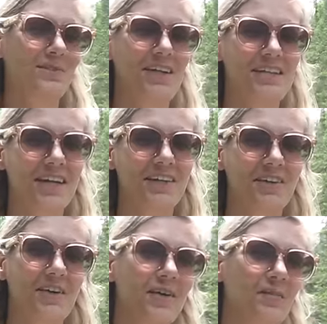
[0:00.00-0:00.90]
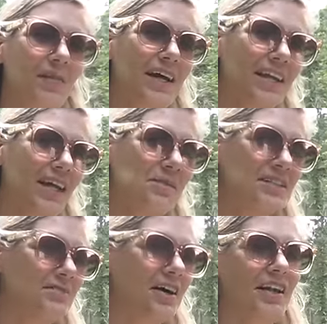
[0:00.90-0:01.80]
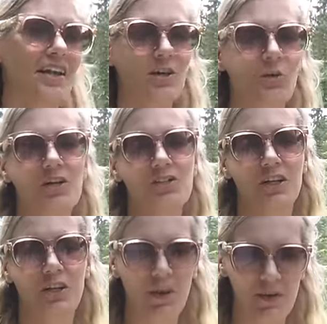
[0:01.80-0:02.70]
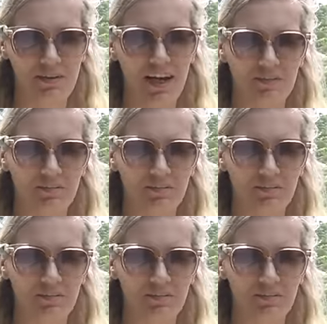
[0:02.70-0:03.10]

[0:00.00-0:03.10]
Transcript: But because this doesn't really end up in foreign media, and